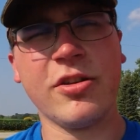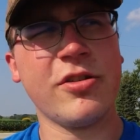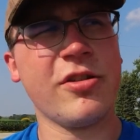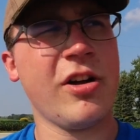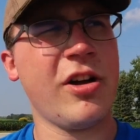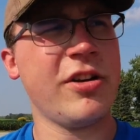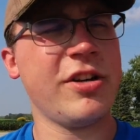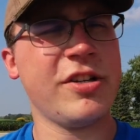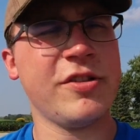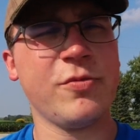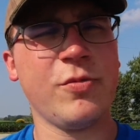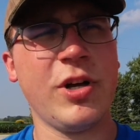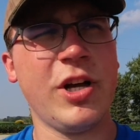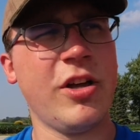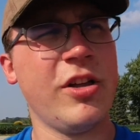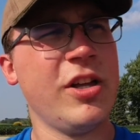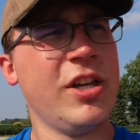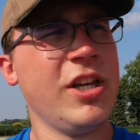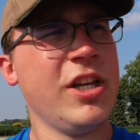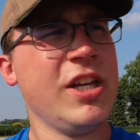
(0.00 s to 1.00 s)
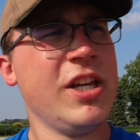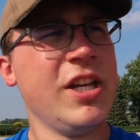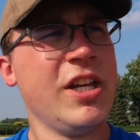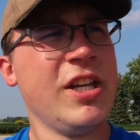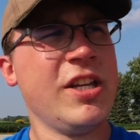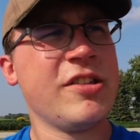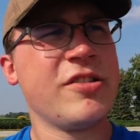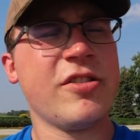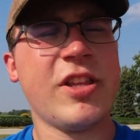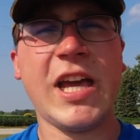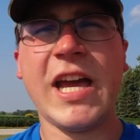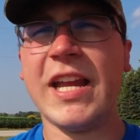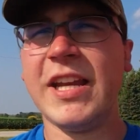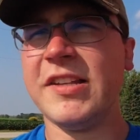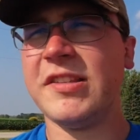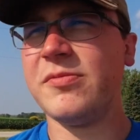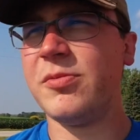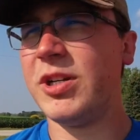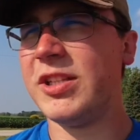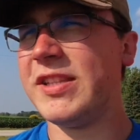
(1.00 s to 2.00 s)
the ground as well. So that
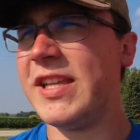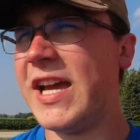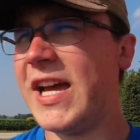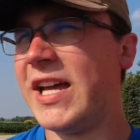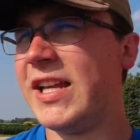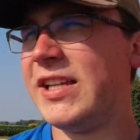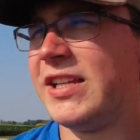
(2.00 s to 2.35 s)
is what